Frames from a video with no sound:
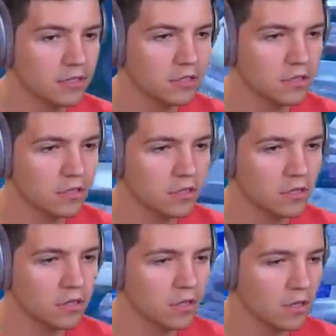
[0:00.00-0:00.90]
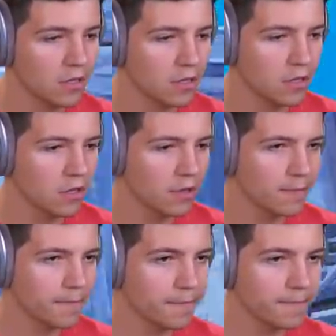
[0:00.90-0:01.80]

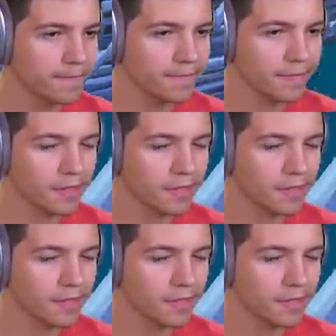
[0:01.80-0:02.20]
(silence)